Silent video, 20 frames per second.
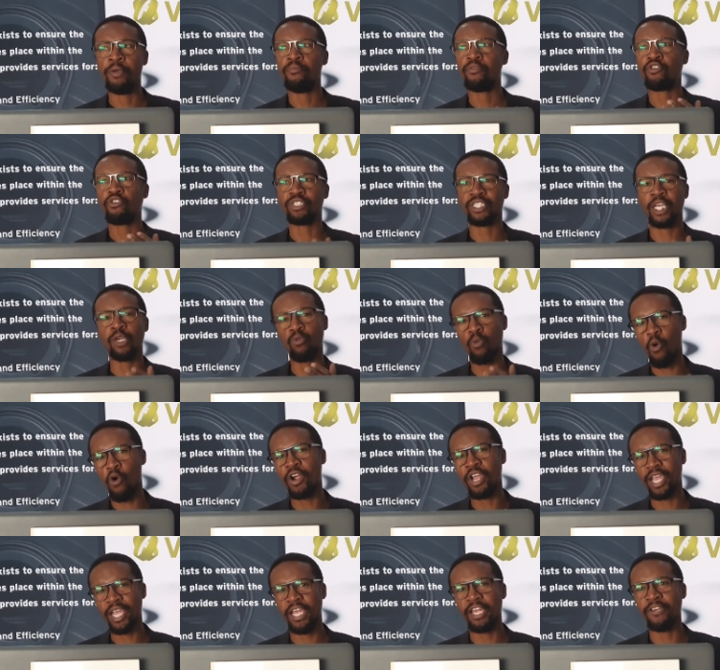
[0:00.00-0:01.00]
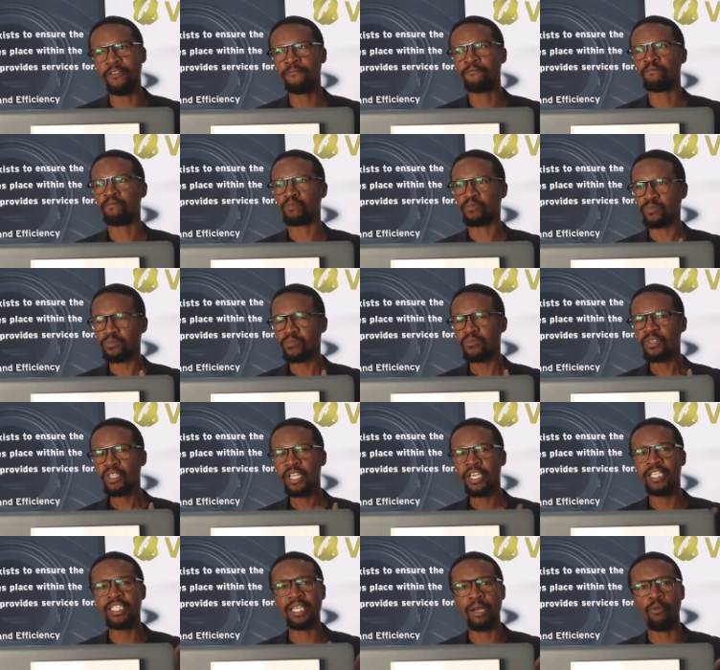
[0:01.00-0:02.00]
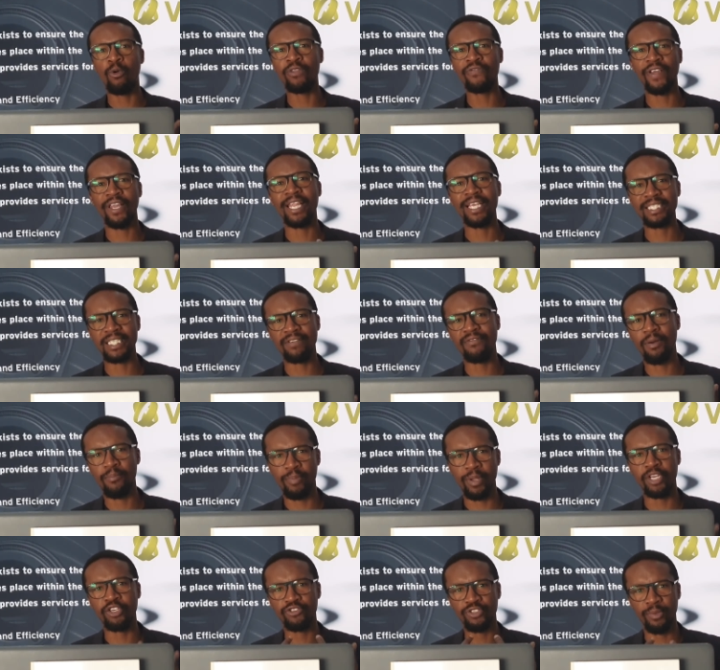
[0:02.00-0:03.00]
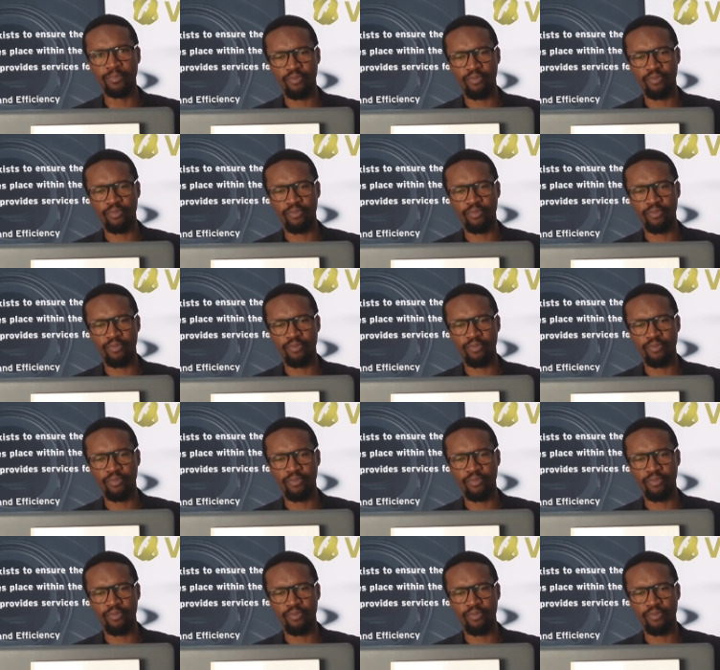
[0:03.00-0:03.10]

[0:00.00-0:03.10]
Because that walk-in is someone that has never been to the